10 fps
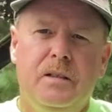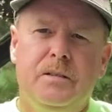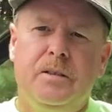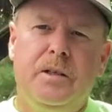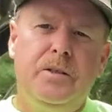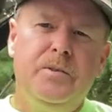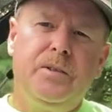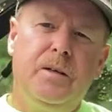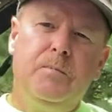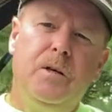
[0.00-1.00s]
So I
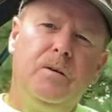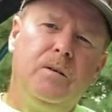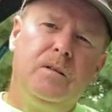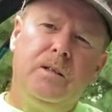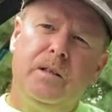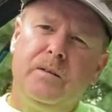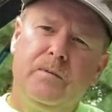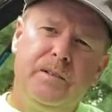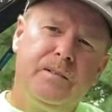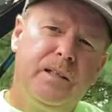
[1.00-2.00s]
used that mower
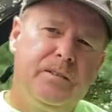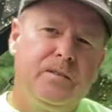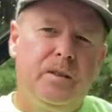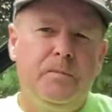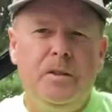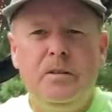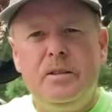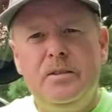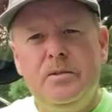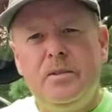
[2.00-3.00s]
the rest of that
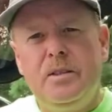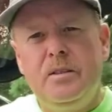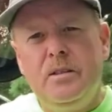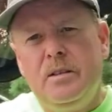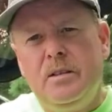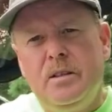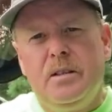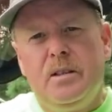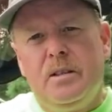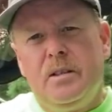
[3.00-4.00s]
summer. I used it into,
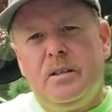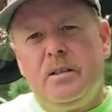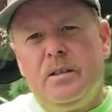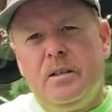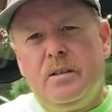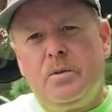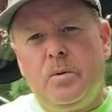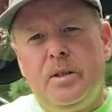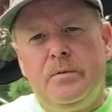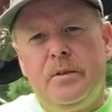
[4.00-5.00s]
you know,
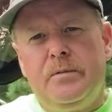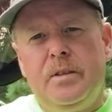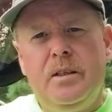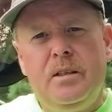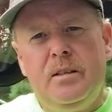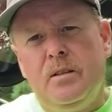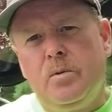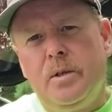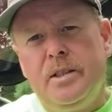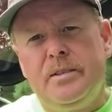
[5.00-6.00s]
2015 into
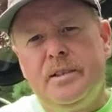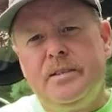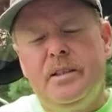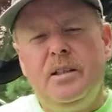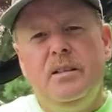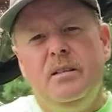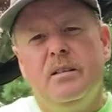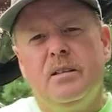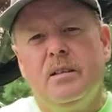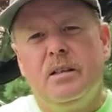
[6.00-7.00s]
2016.
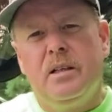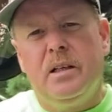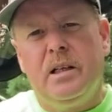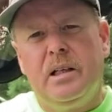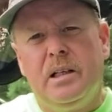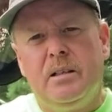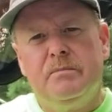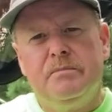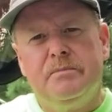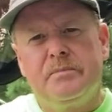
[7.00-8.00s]

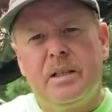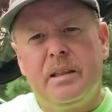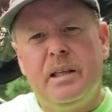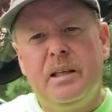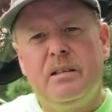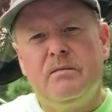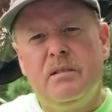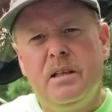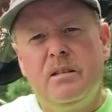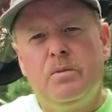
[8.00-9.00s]
I think
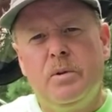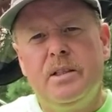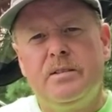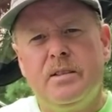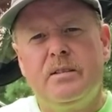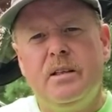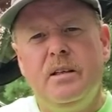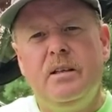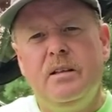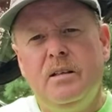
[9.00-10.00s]
in
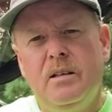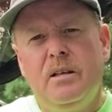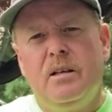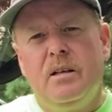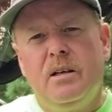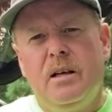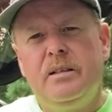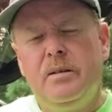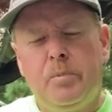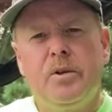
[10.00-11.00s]
2016
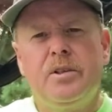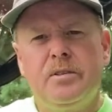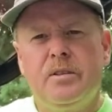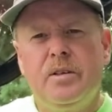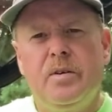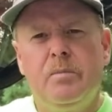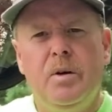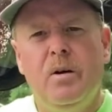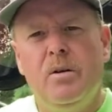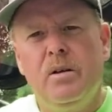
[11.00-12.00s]
I did purchase another
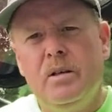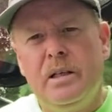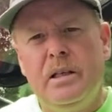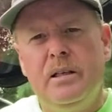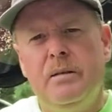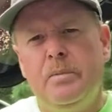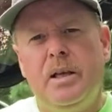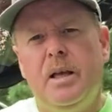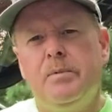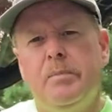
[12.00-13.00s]
mower, and it
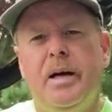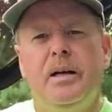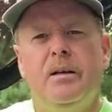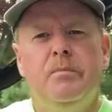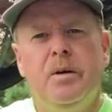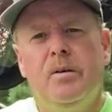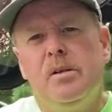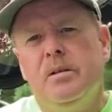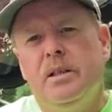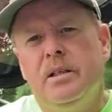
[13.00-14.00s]
became a backup
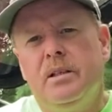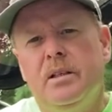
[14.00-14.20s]
mower. And